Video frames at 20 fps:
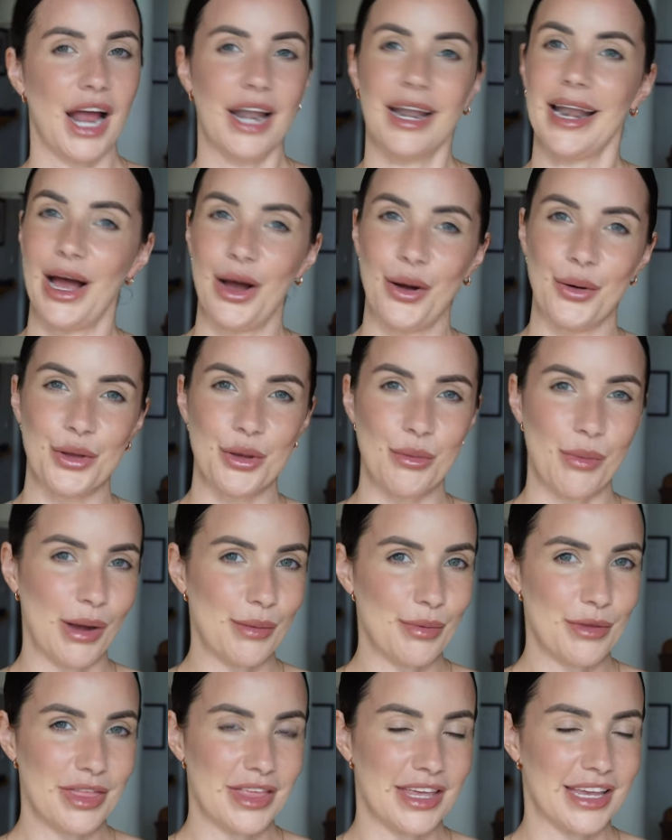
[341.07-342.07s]
Now, you
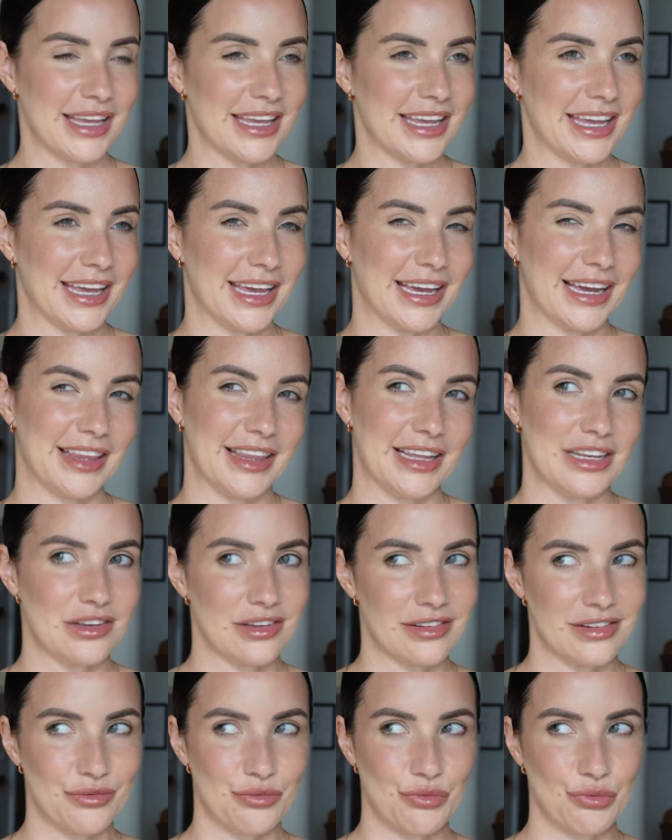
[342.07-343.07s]
might be thinking that
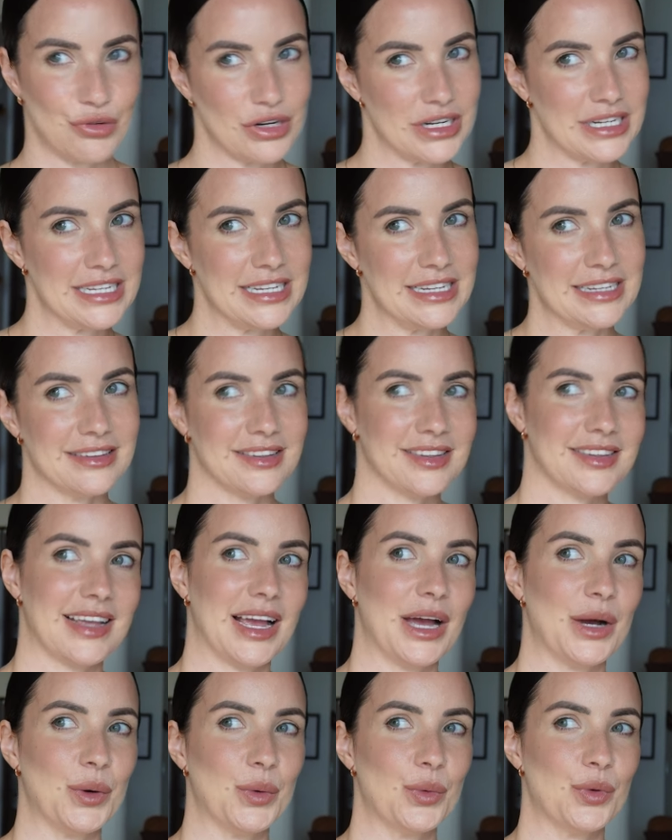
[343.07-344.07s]
doesn't really
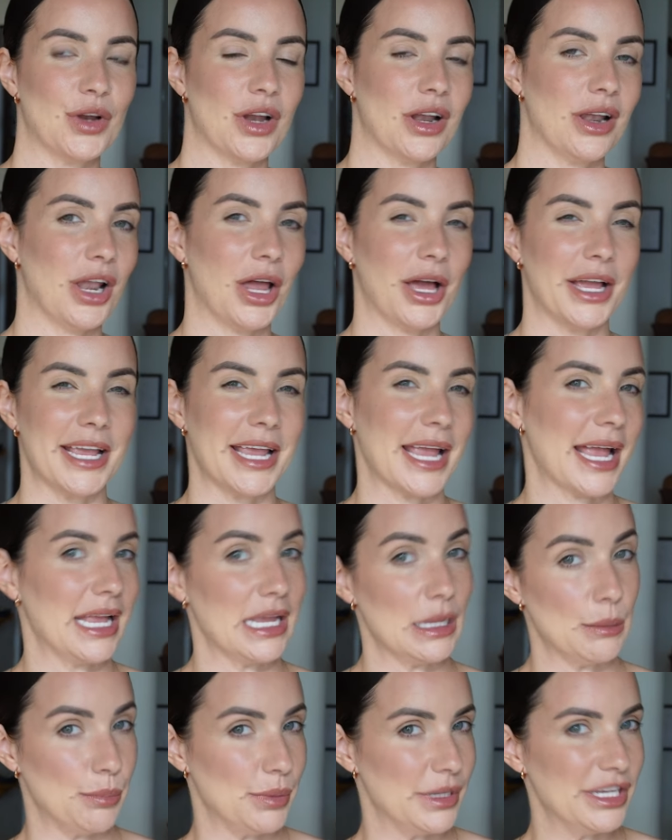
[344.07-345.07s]
sound like
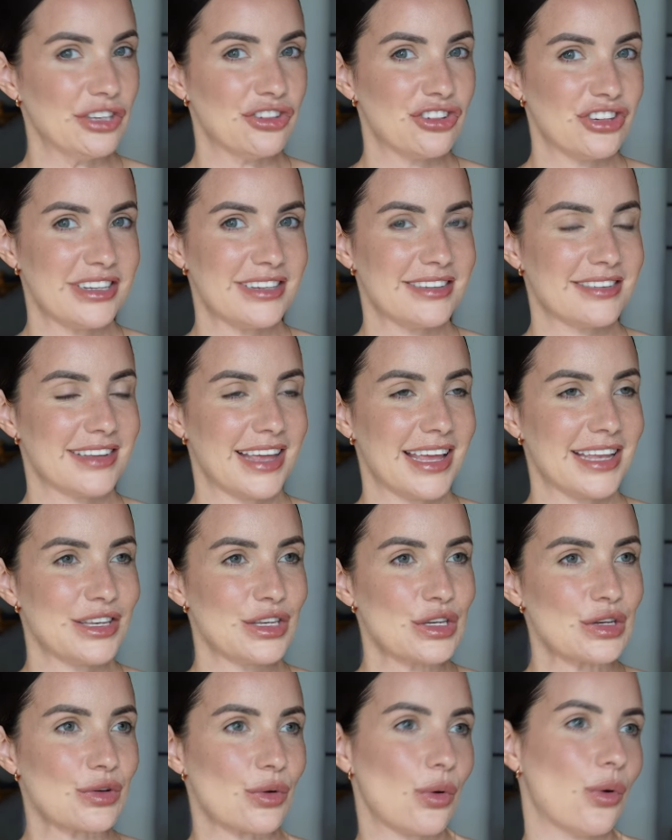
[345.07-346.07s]
a beachy
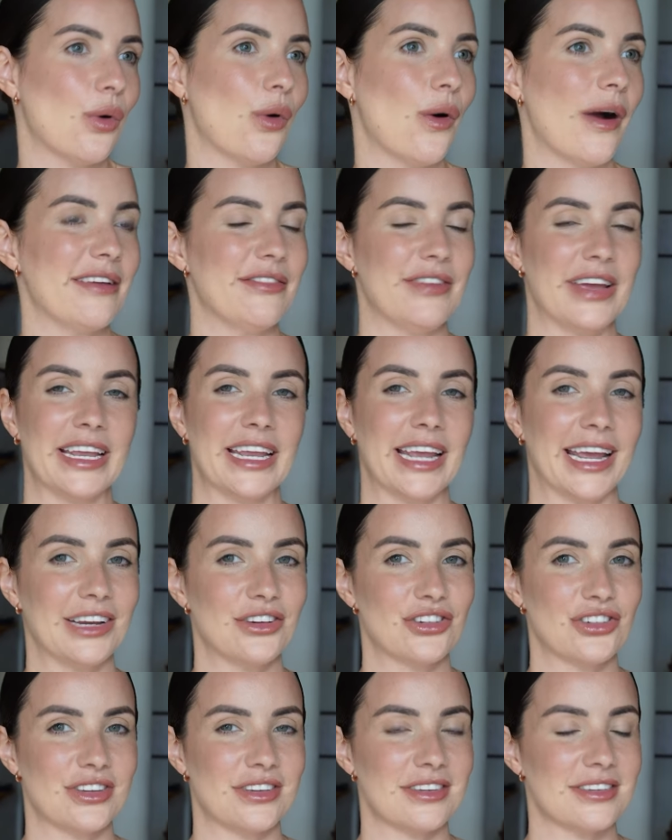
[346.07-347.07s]
scent or a
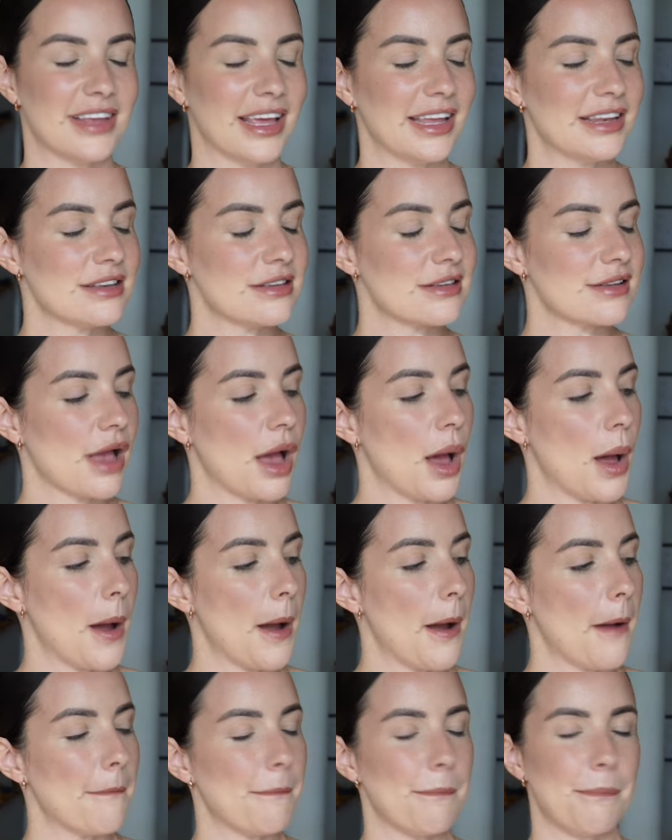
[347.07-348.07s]
vacation scent,
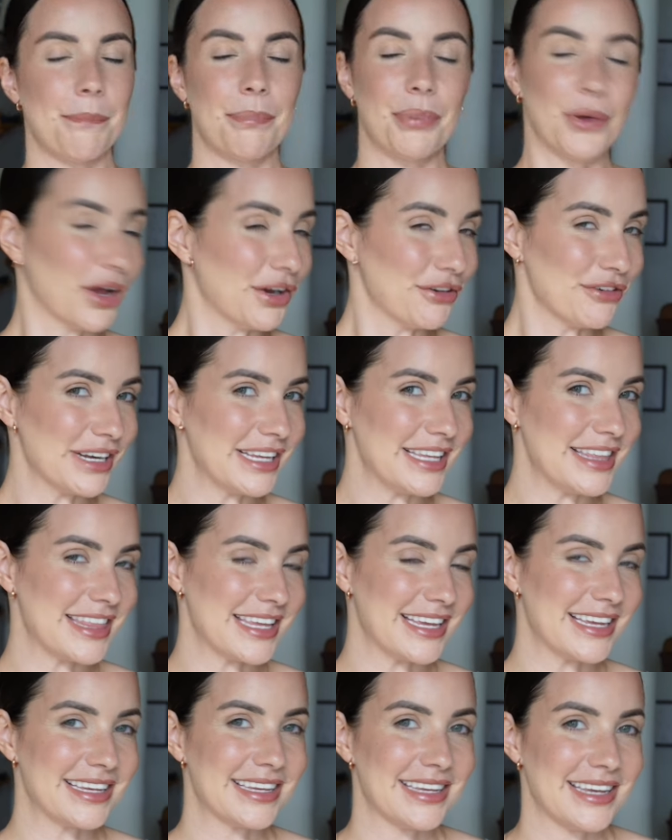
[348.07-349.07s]
but I really
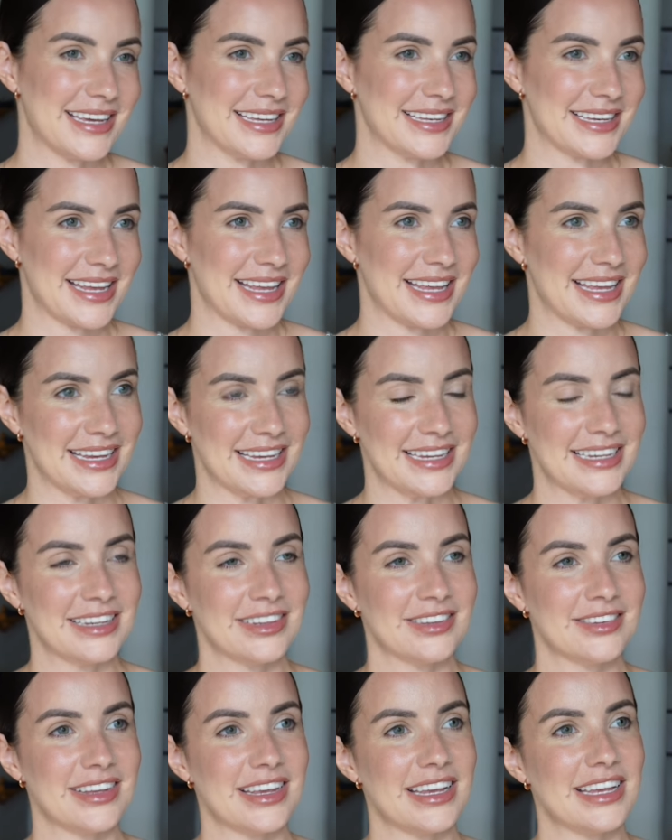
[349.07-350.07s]
think it is.